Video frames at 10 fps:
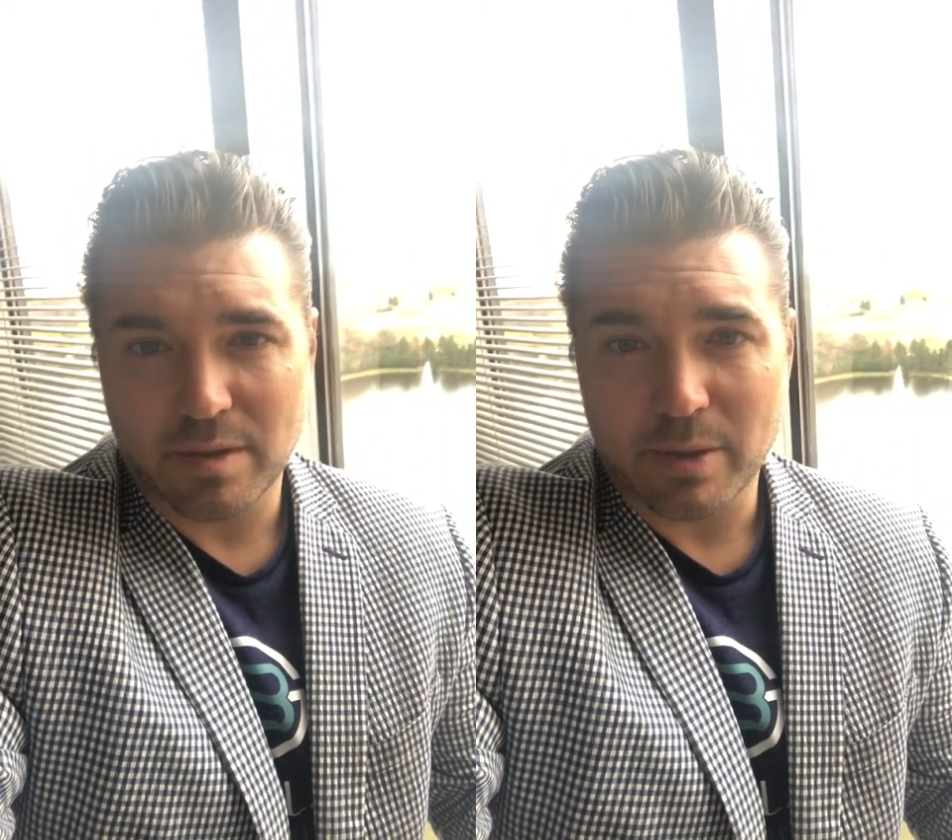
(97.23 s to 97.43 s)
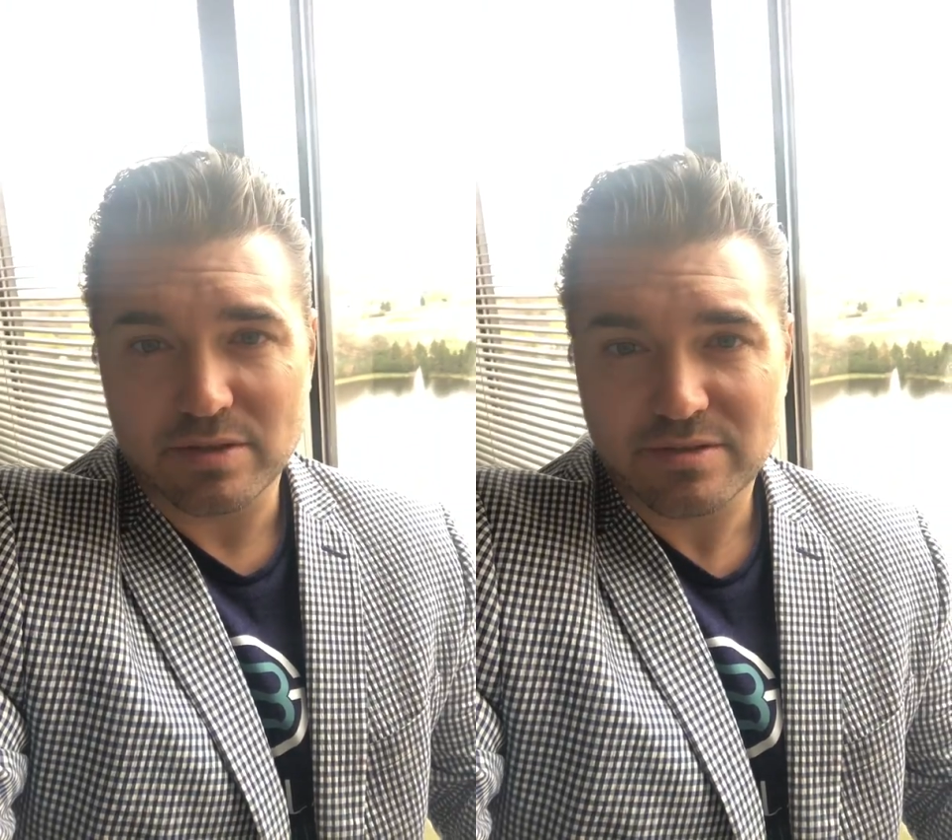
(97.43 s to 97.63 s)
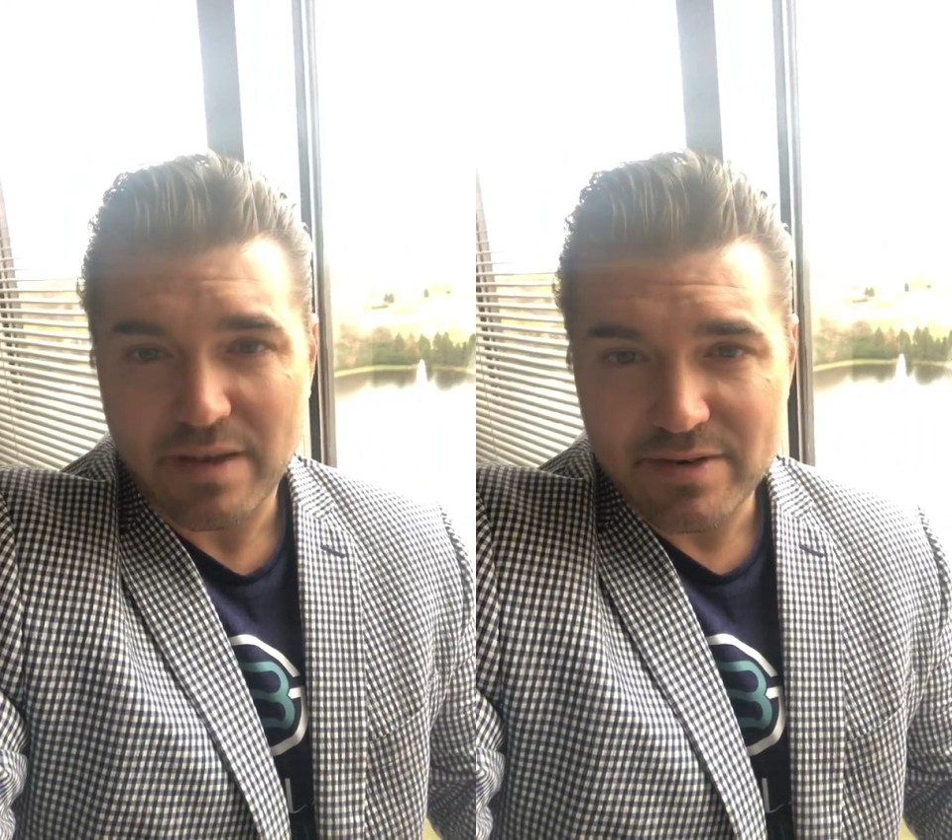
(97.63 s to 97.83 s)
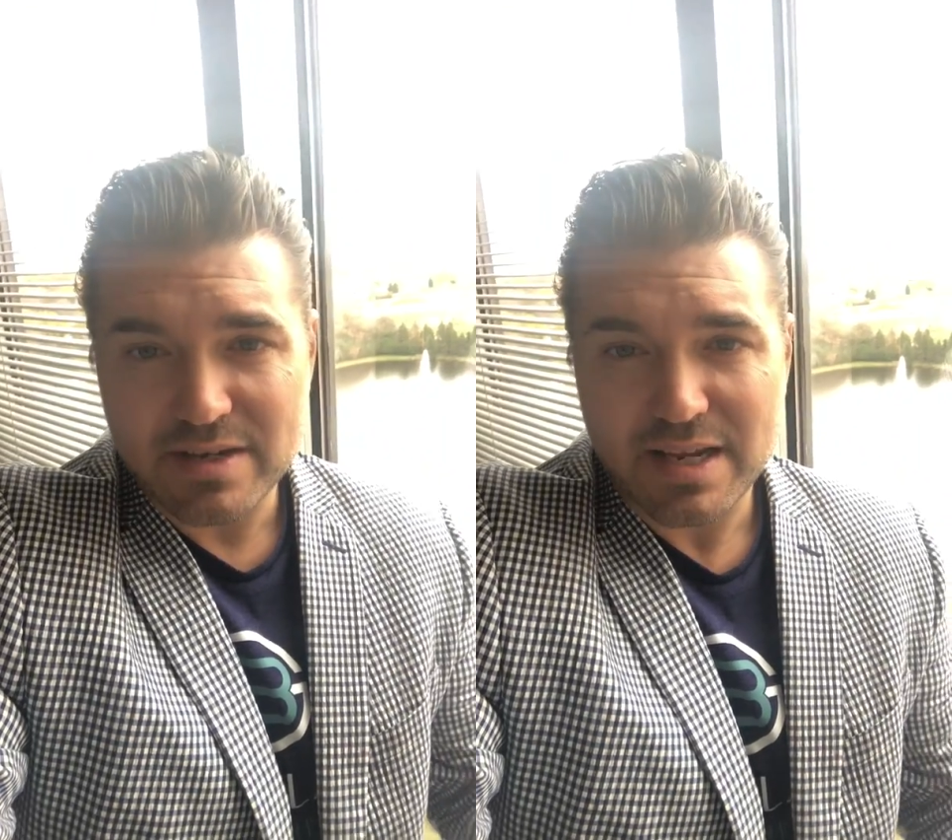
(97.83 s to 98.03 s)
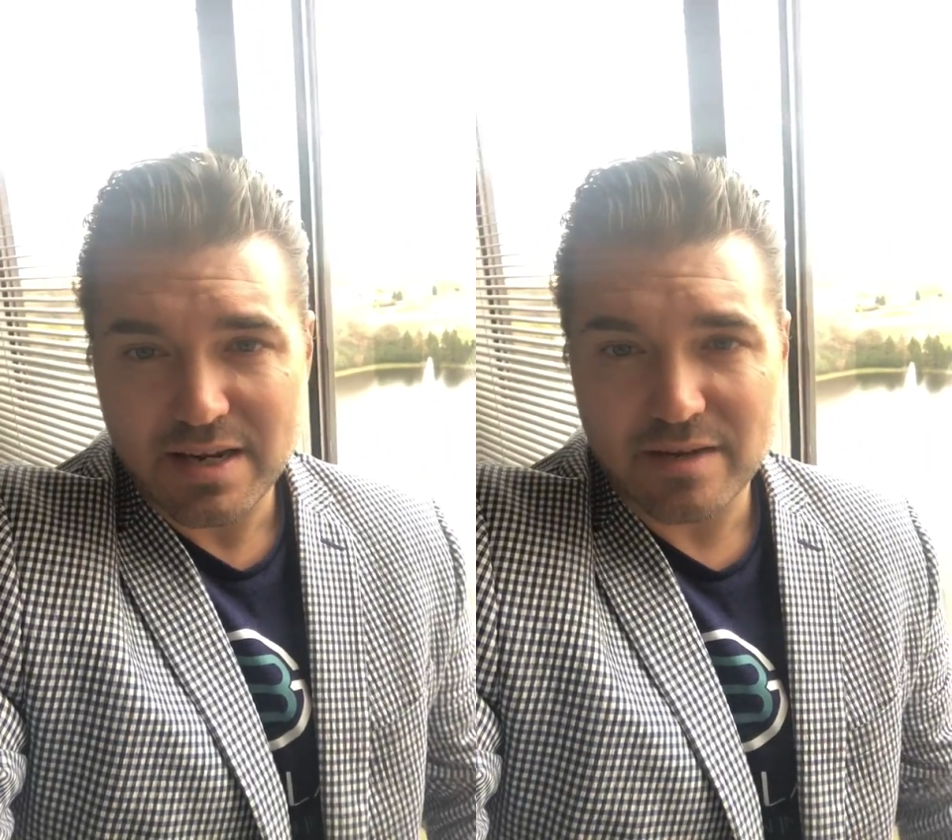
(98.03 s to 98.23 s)
about
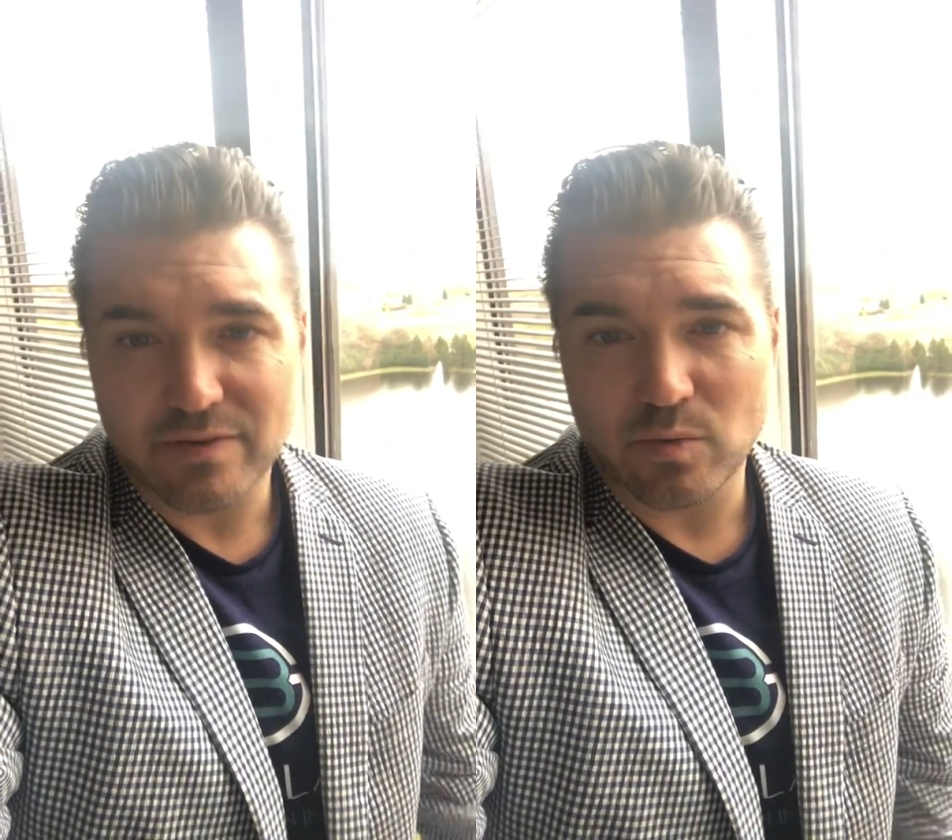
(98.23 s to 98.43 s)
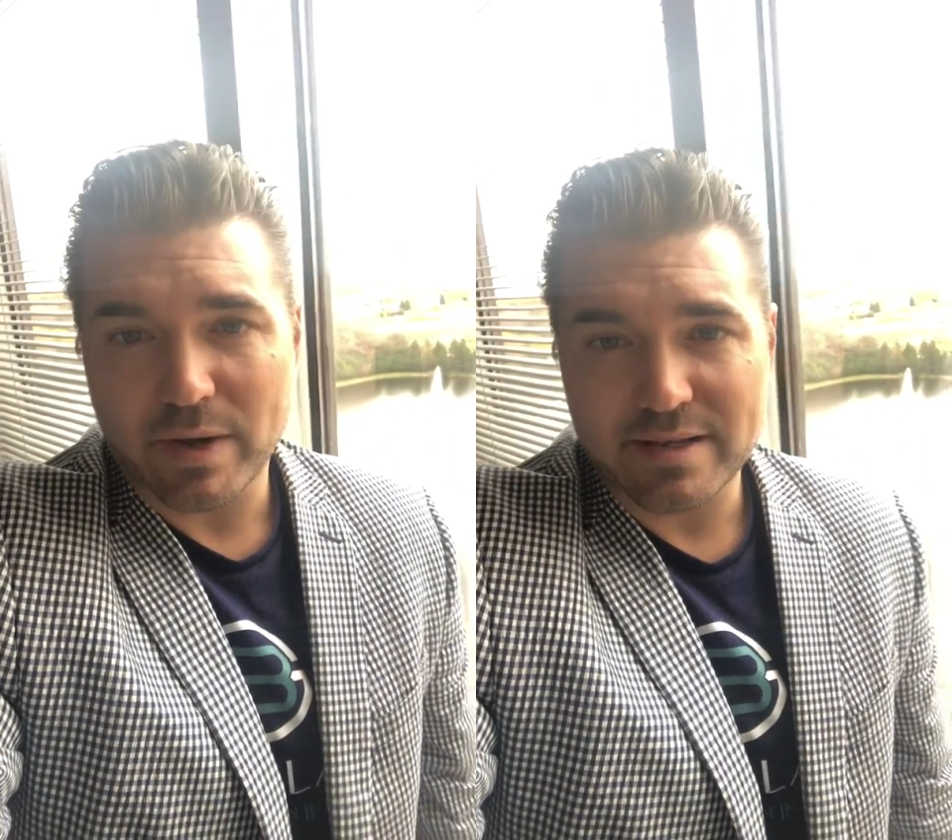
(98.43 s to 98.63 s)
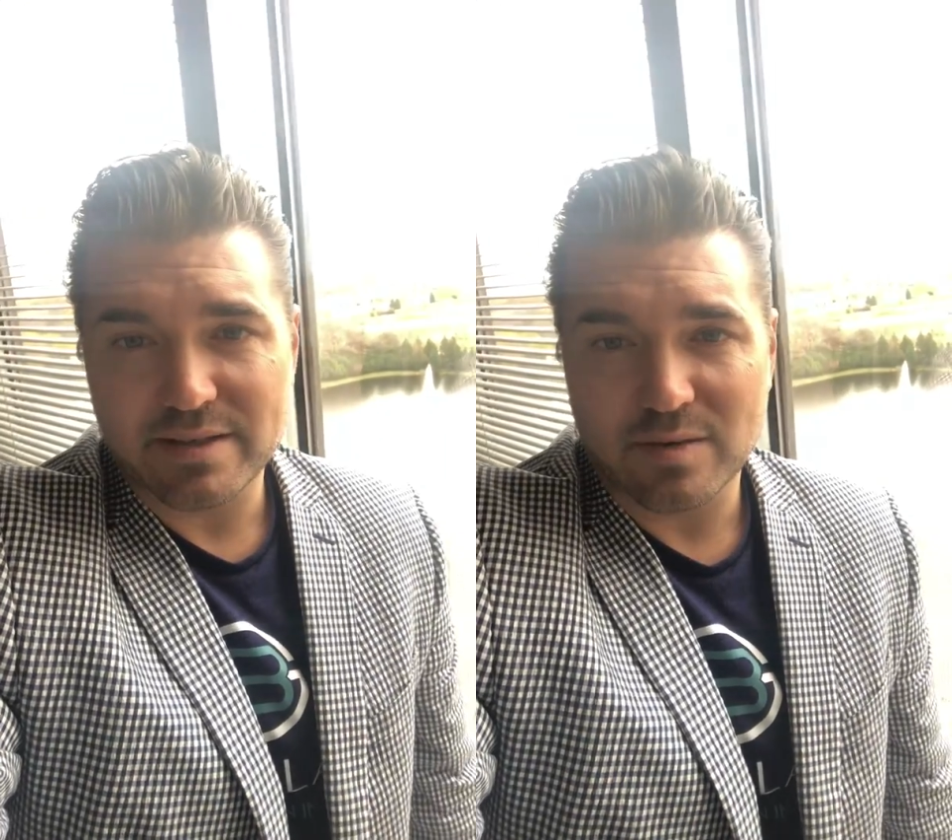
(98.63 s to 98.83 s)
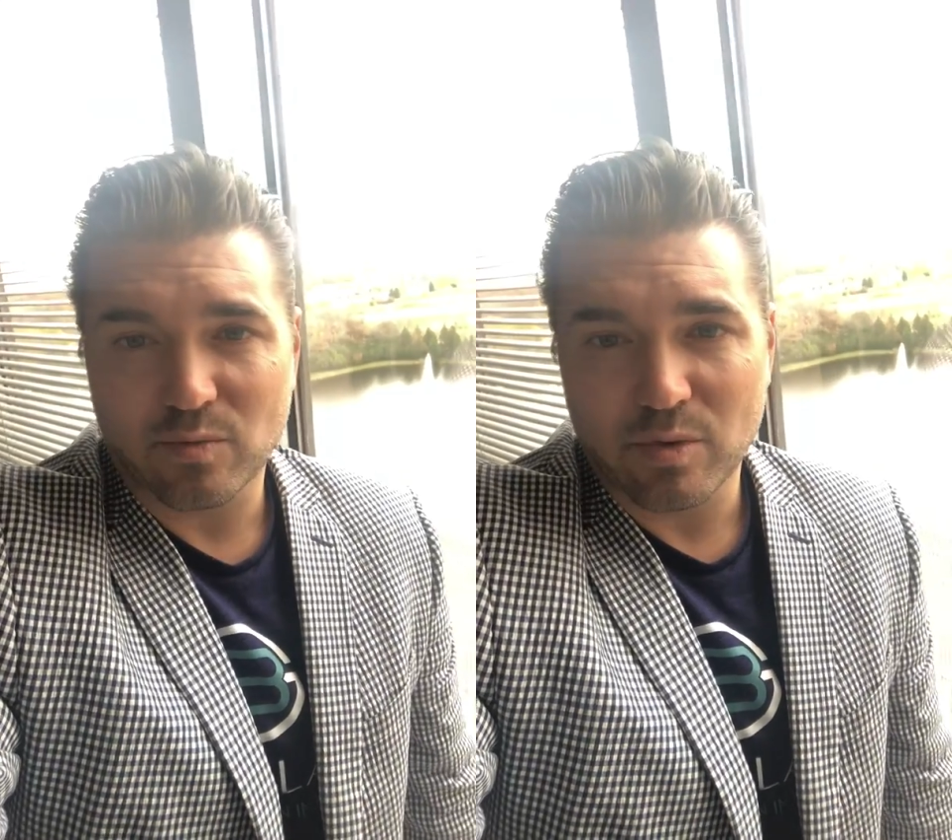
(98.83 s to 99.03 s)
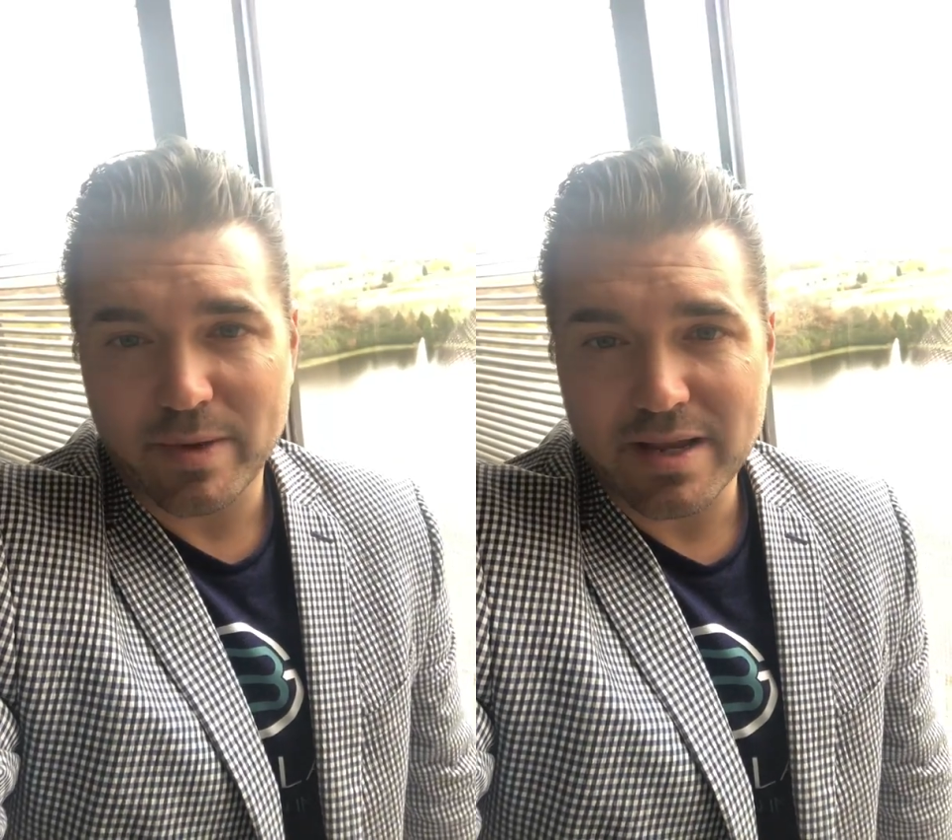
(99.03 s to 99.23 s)
17 different ways that
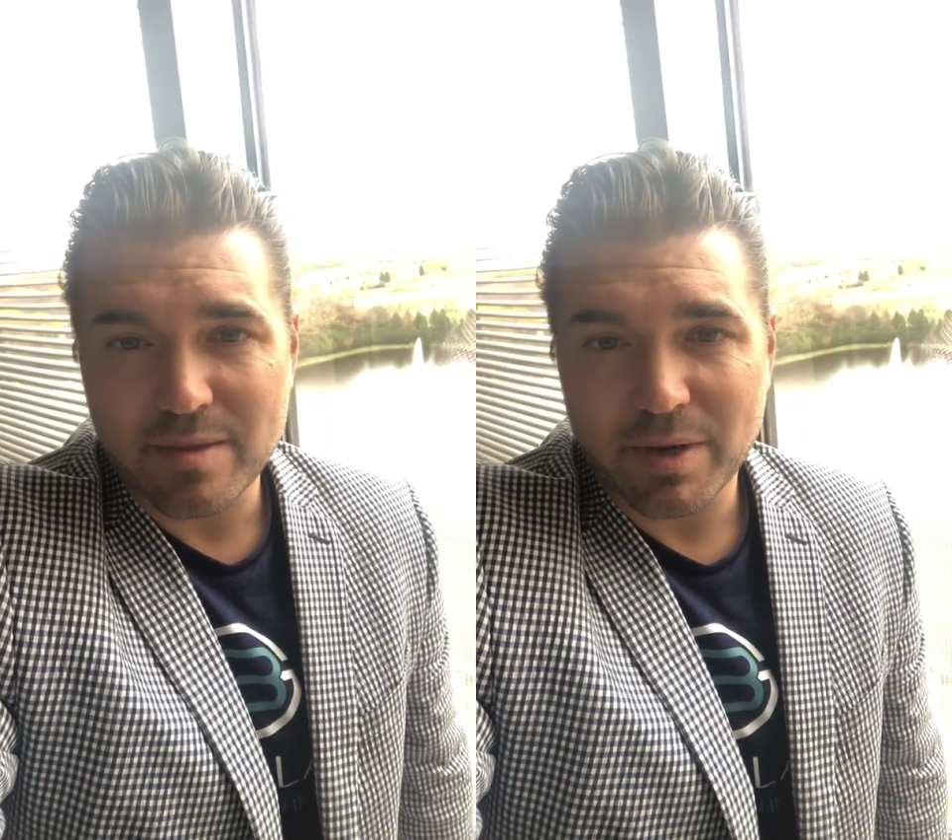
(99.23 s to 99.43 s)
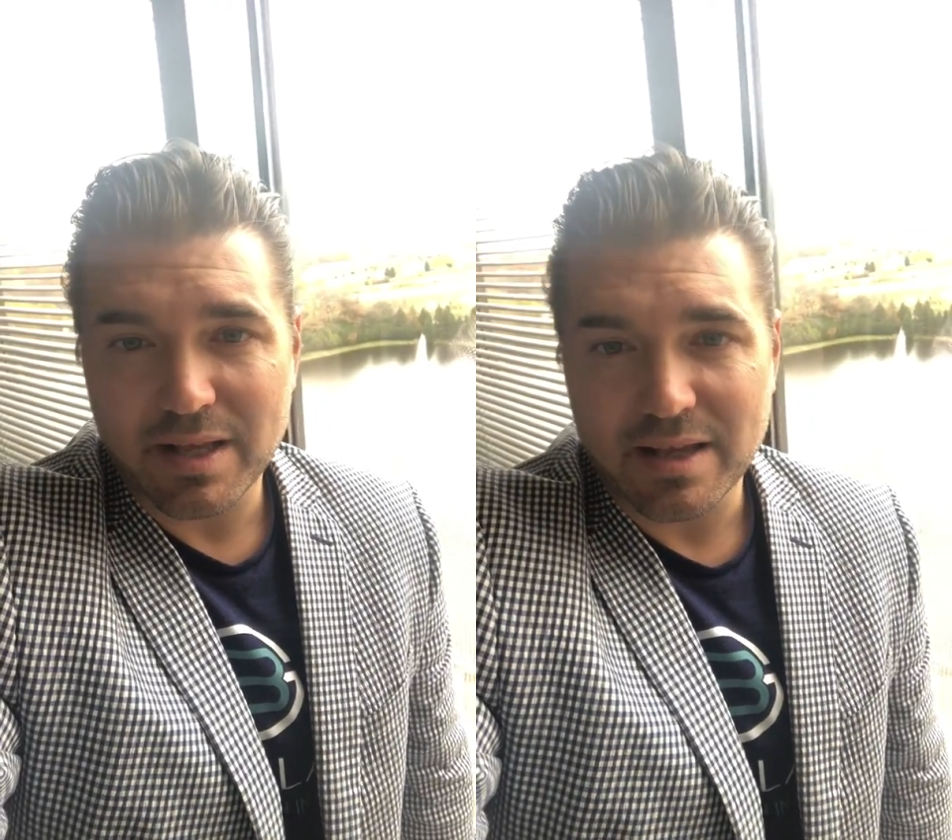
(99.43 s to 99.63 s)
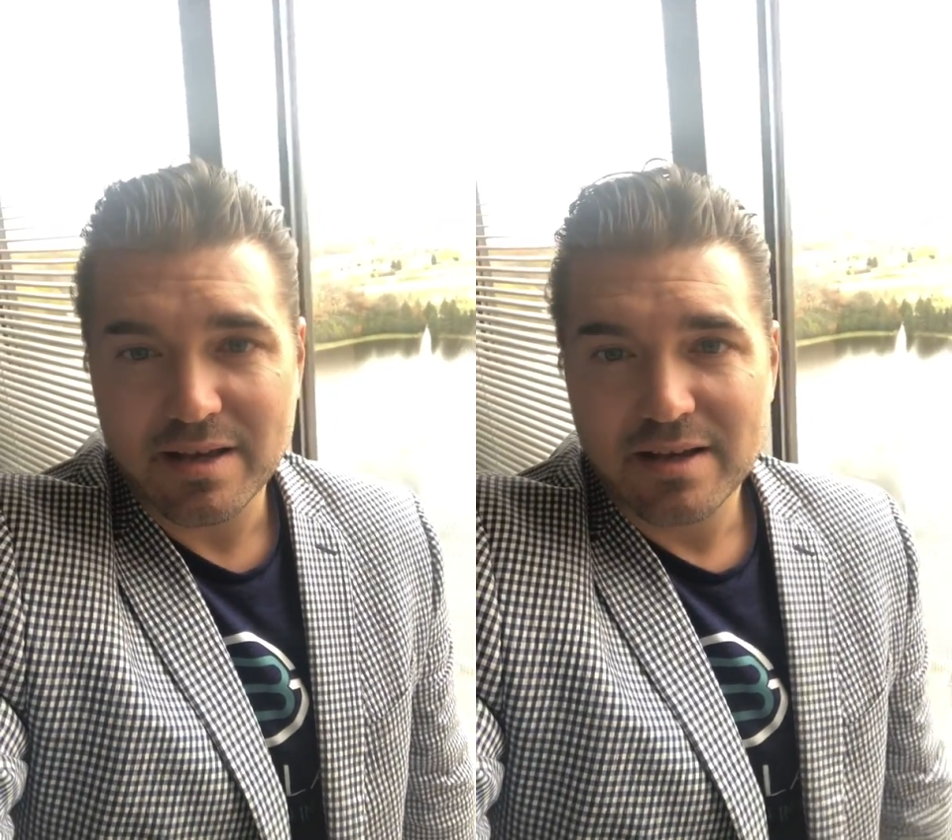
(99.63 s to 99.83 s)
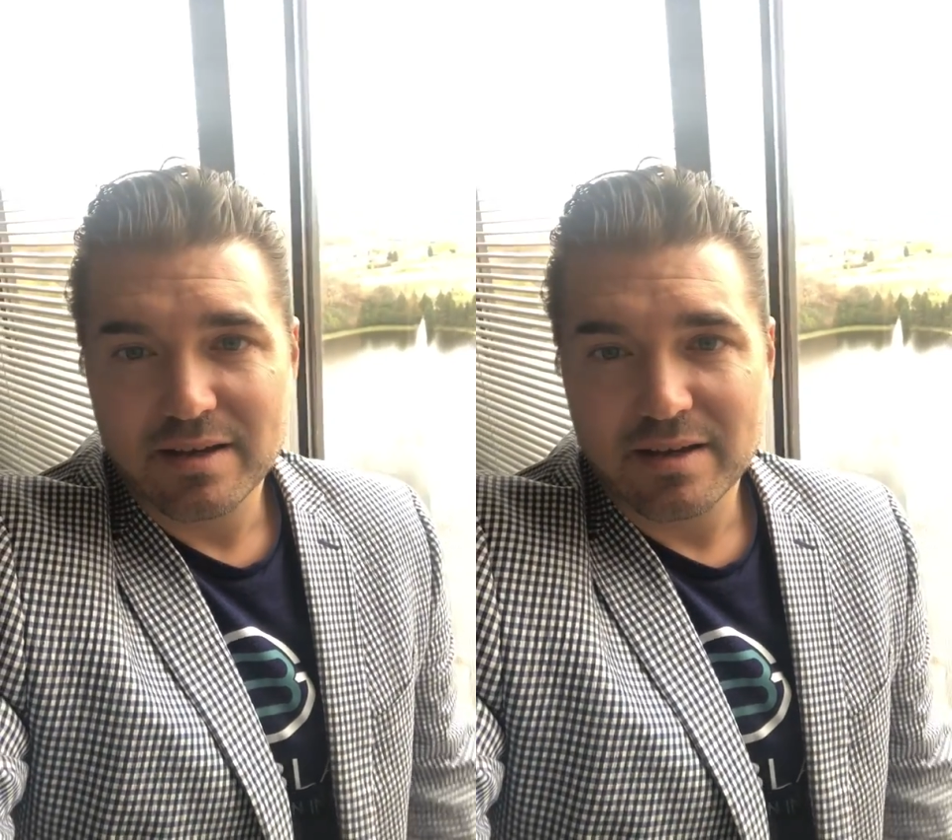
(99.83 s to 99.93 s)
we're making money